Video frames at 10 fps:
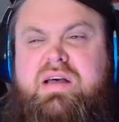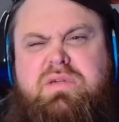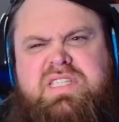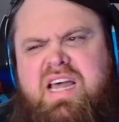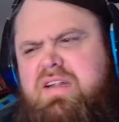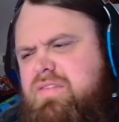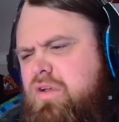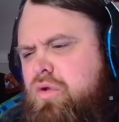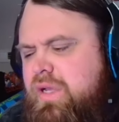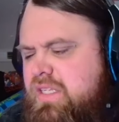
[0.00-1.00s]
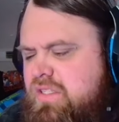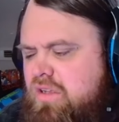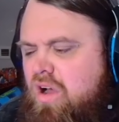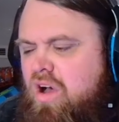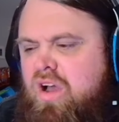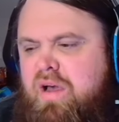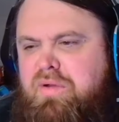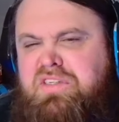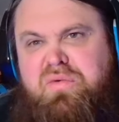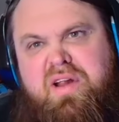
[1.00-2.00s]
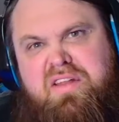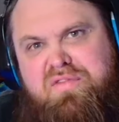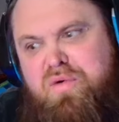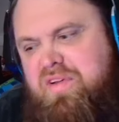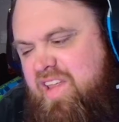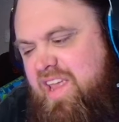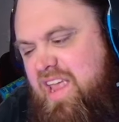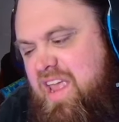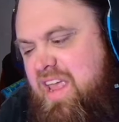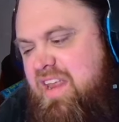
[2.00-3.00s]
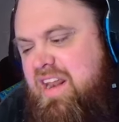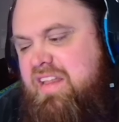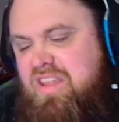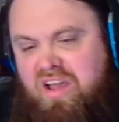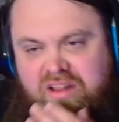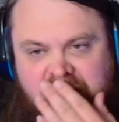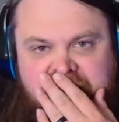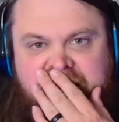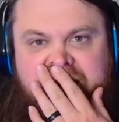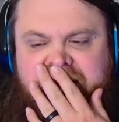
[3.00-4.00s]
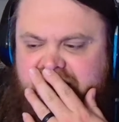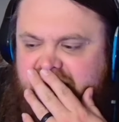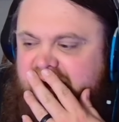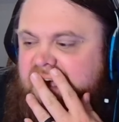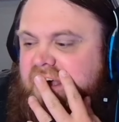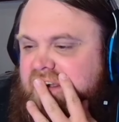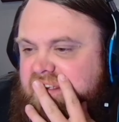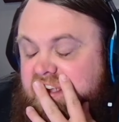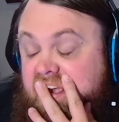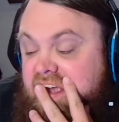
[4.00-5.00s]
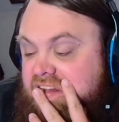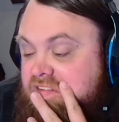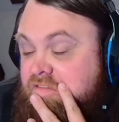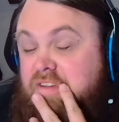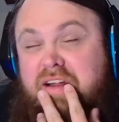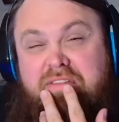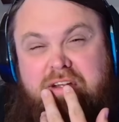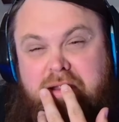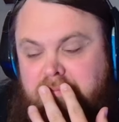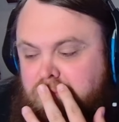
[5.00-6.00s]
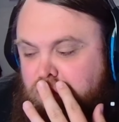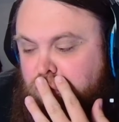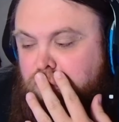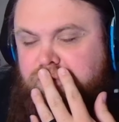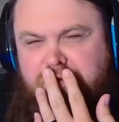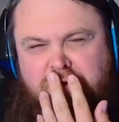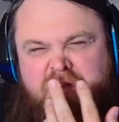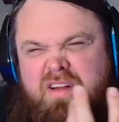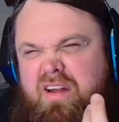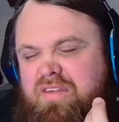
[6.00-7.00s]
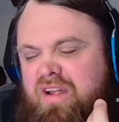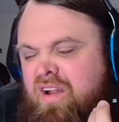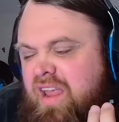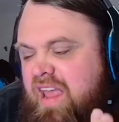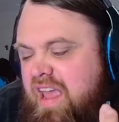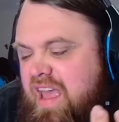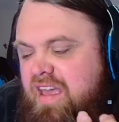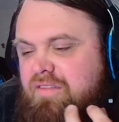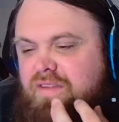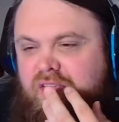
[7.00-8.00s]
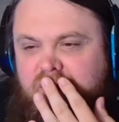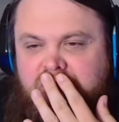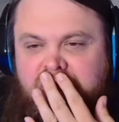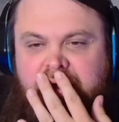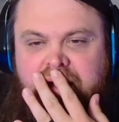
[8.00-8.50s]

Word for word: that was kind of a quick song. I wasn't ready for it to end. I thought, yeah, yeah, it's very, very beautiful, very, very heavy.